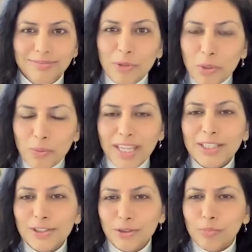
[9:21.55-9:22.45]

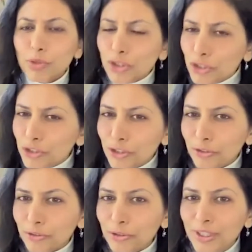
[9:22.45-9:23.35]
motivates you, pushes
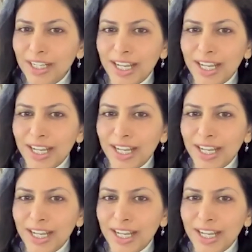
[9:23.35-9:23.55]
you,